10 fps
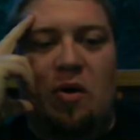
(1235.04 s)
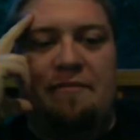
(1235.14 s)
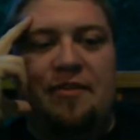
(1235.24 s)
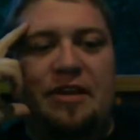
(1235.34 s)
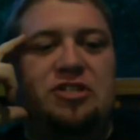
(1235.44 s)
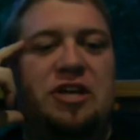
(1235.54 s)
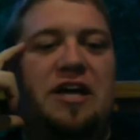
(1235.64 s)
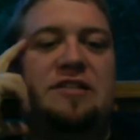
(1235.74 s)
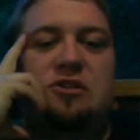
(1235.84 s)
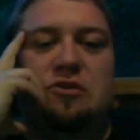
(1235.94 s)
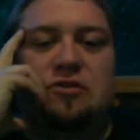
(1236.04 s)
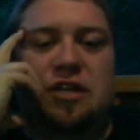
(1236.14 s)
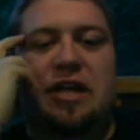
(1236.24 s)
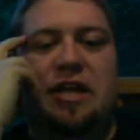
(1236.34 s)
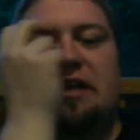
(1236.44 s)
wife thinks she has stones,
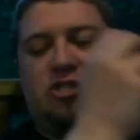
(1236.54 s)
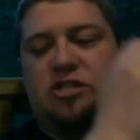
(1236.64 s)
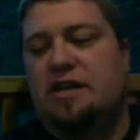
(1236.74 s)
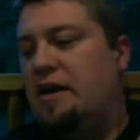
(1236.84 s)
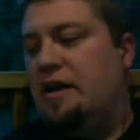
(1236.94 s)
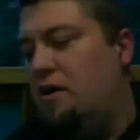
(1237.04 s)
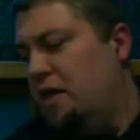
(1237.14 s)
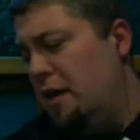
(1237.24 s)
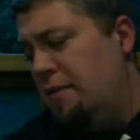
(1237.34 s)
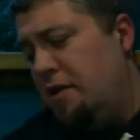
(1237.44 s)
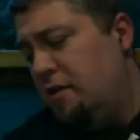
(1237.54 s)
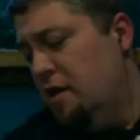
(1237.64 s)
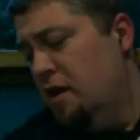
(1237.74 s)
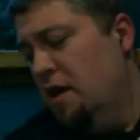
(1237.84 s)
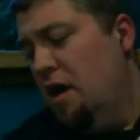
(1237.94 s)
going to get it checked out. Yeah, I mean,
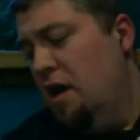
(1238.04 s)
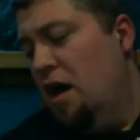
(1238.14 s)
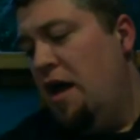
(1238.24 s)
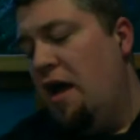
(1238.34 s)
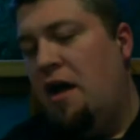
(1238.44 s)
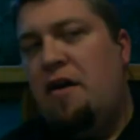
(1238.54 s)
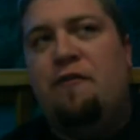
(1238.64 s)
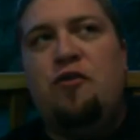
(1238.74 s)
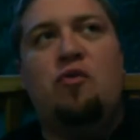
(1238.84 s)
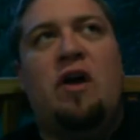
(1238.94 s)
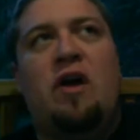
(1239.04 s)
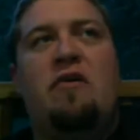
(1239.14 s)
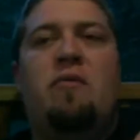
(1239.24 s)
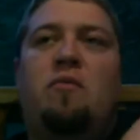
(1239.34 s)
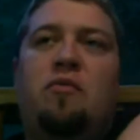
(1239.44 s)

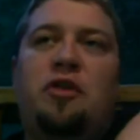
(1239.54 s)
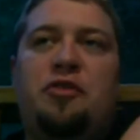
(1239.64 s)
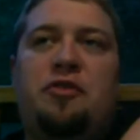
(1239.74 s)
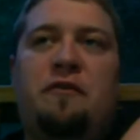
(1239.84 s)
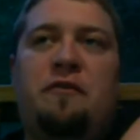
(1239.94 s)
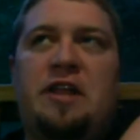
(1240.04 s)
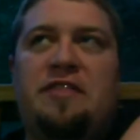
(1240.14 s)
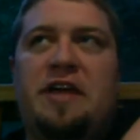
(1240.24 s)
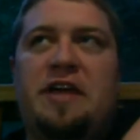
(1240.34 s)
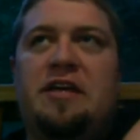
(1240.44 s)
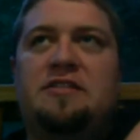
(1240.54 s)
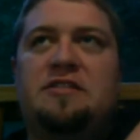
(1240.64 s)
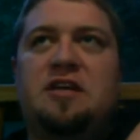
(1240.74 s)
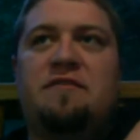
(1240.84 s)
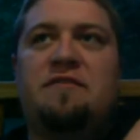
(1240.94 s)
the funny thing
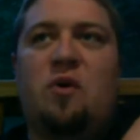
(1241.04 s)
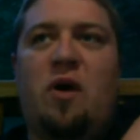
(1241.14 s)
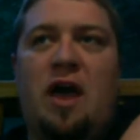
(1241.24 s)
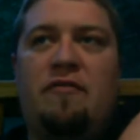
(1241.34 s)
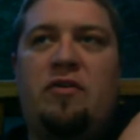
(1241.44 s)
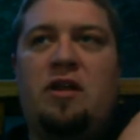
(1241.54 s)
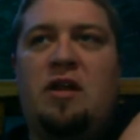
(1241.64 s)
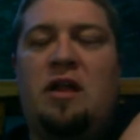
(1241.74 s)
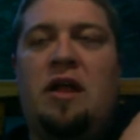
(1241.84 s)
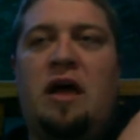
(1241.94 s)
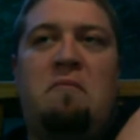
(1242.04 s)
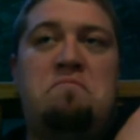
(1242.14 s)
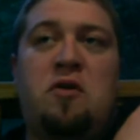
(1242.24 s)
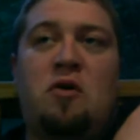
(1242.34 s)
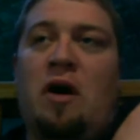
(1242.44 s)
is if you have it and not,
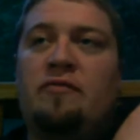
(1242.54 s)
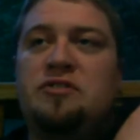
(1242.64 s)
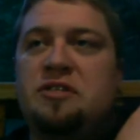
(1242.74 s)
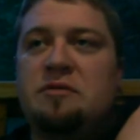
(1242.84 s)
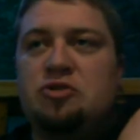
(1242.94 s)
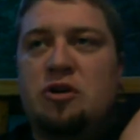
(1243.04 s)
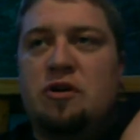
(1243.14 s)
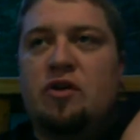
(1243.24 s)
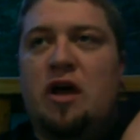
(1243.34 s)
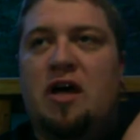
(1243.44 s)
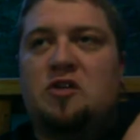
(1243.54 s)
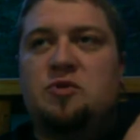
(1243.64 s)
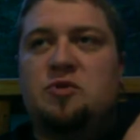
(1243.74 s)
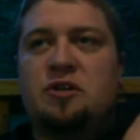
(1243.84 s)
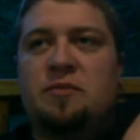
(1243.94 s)
obviously I'm sure every
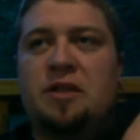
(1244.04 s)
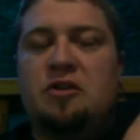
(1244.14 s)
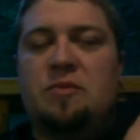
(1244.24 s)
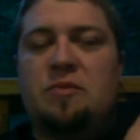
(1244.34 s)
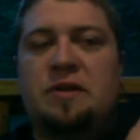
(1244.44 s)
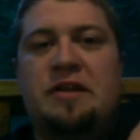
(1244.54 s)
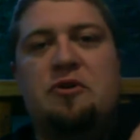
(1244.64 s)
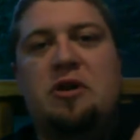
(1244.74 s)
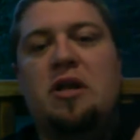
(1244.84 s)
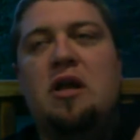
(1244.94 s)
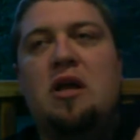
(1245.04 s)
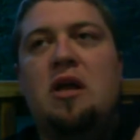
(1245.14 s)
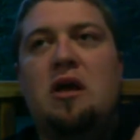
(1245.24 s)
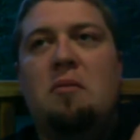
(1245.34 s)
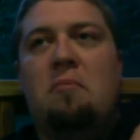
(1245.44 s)
hospital is going to be a little bit different.
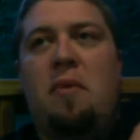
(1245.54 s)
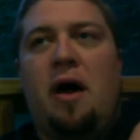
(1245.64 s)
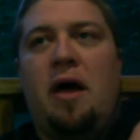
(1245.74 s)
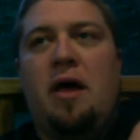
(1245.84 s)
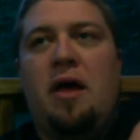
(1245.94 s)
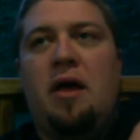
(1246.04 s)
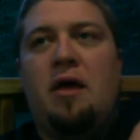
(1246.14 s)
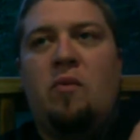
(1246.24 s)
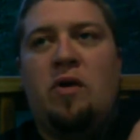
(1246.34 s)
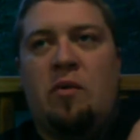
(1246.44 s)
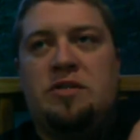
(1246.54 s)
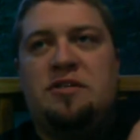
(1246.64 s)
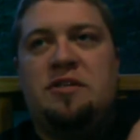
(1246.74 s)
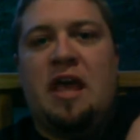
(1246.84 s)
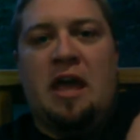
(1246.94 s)
When I went
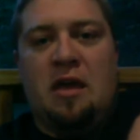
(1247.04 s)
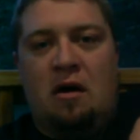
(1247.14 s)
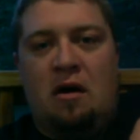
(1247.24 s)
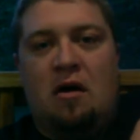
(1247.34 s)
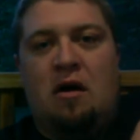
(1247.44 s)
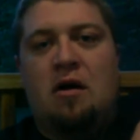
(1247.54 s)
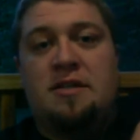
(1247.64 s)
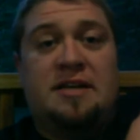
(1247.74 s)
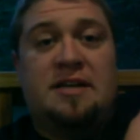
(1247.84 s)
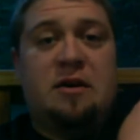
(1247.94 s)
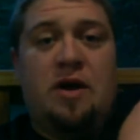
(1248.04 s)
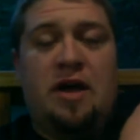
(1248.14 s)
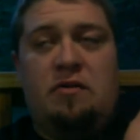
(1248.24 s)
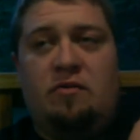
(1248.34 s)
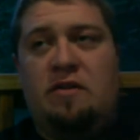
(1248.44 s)
to the ER, because that's how I
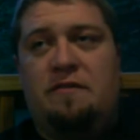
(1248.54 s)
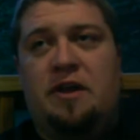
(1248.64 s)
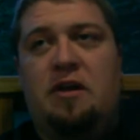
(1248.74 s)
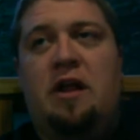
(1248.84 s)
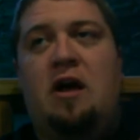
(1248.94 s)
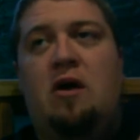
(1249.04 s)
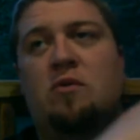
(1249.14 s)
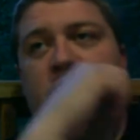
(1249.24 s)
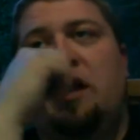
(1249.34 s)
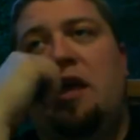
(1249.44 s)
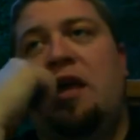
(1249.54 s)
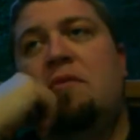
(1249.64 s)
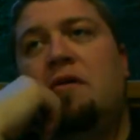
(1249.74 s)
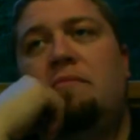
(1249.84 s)
had to really figure it out, was when I had